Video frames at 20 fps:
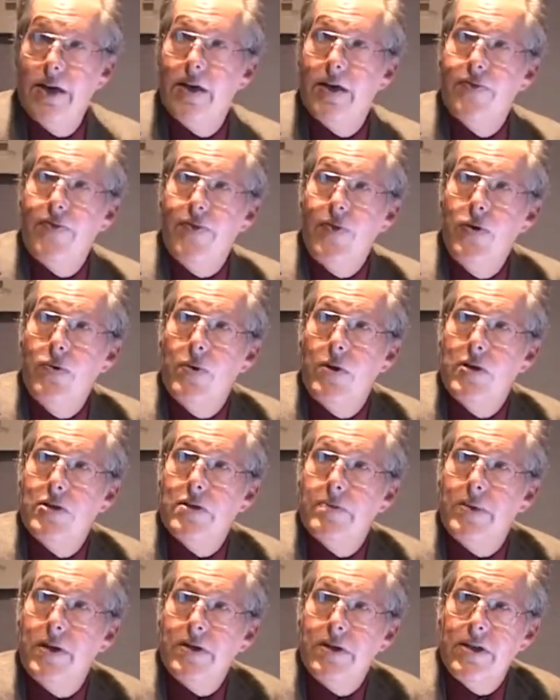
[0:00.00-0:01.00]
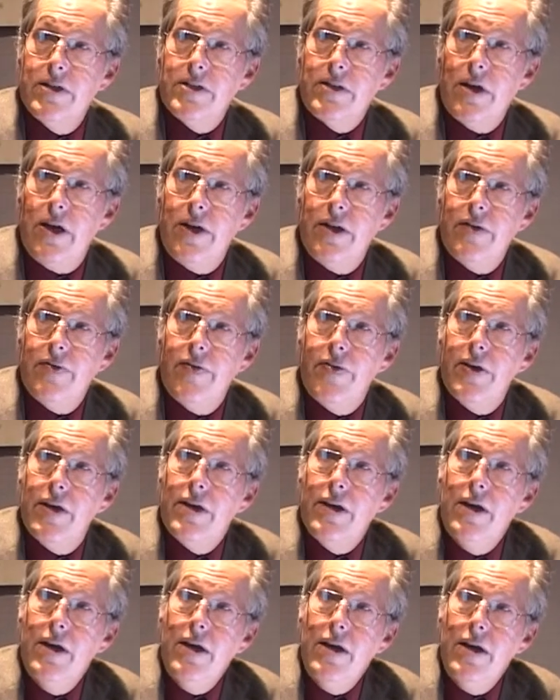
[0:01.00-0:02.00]
a few words about this kind of
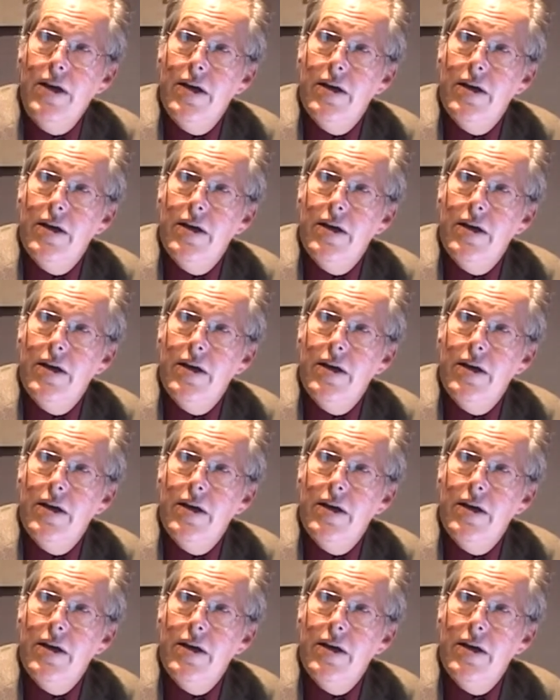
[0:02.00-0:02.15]
thing.